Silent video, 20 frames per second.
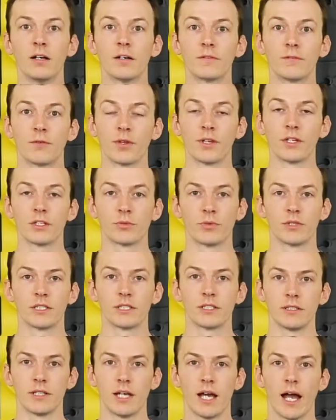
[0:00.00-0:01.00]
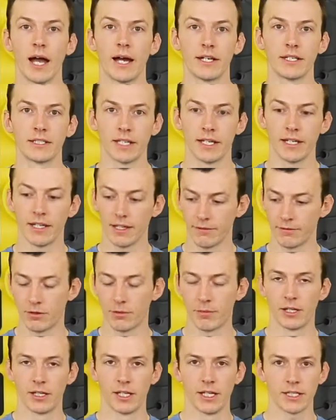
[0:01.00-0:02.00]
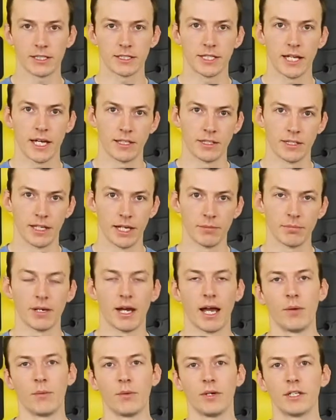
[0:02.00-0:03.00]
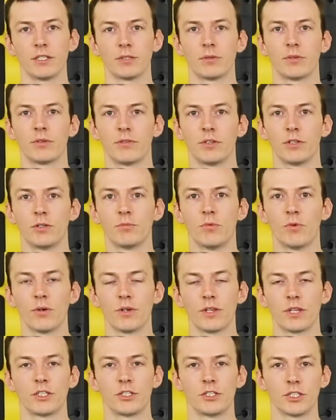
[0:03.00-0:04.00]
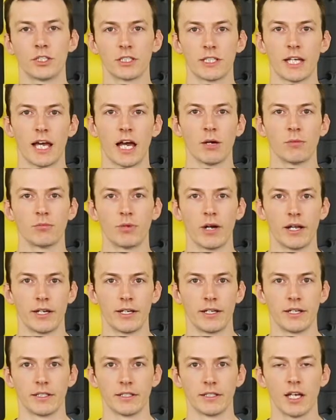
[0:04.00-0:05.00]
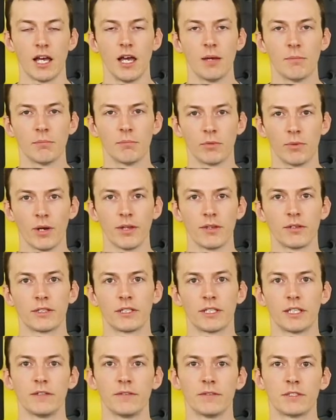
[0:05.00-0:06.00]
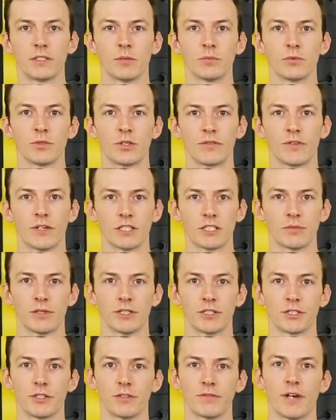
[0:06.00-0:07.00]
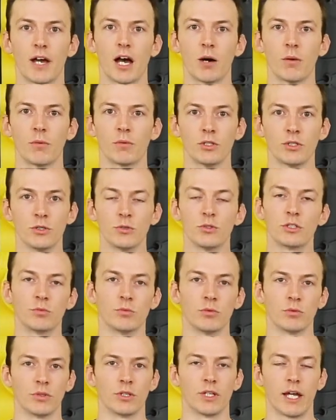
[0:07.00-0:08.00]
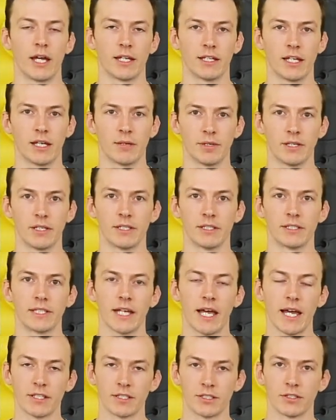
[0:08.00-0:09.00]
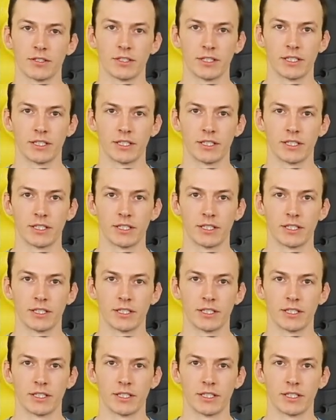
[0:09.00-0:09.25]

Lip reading: For this reason, I decided that for my next headlamp, I wanted to review more than just how bright it is, but rather give some sort of estimation of how usable the headlamp is at certain